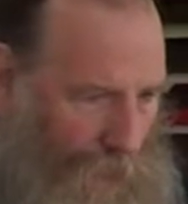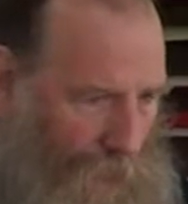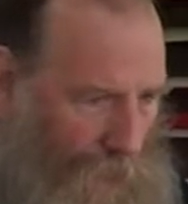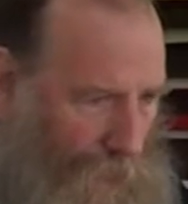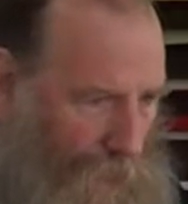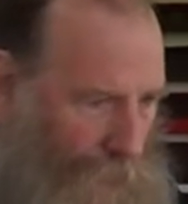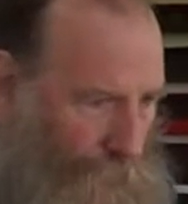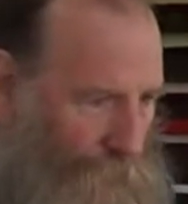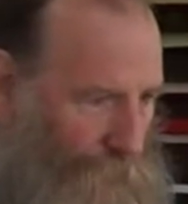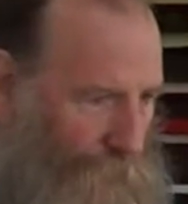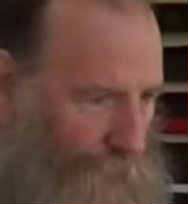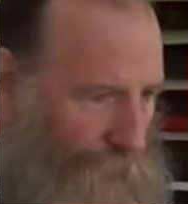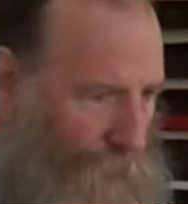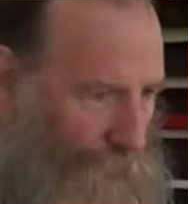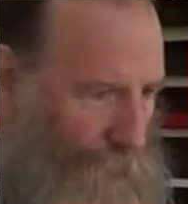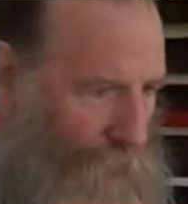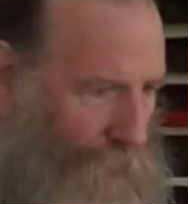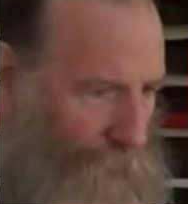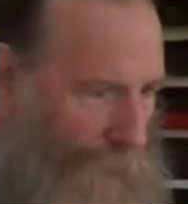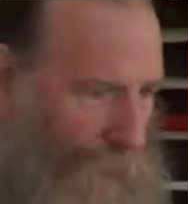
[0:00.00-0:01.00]
at train
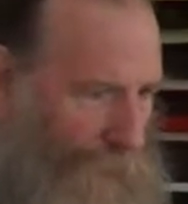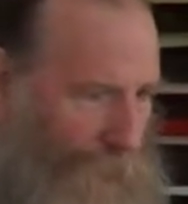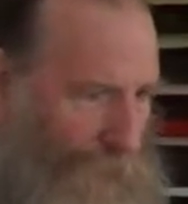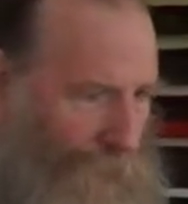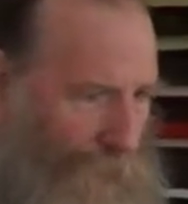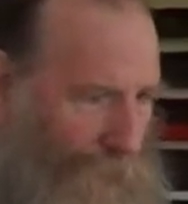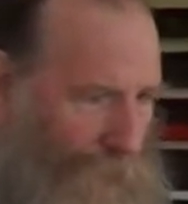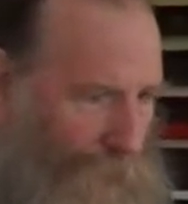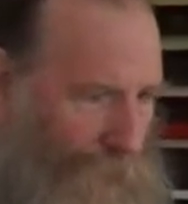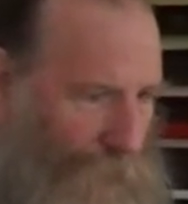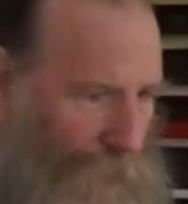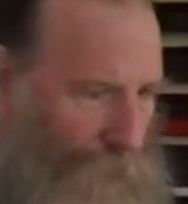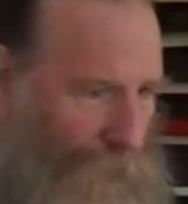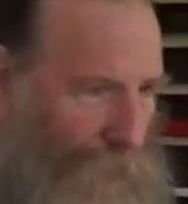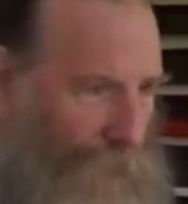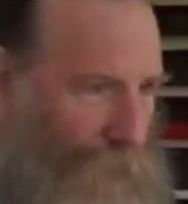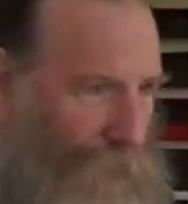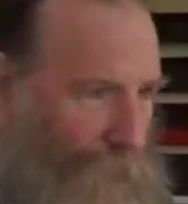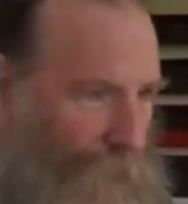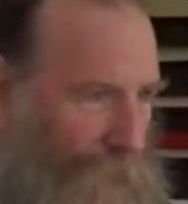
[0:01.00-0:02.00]
tracks or
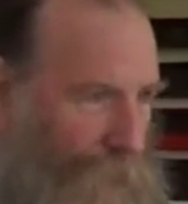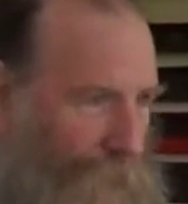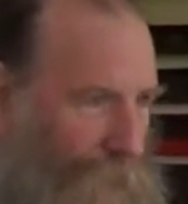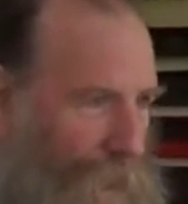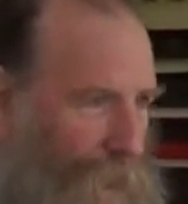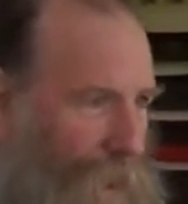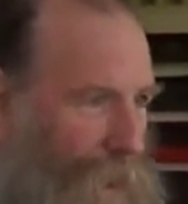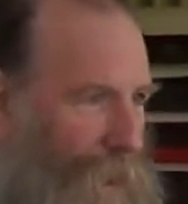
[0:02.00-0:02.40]
looking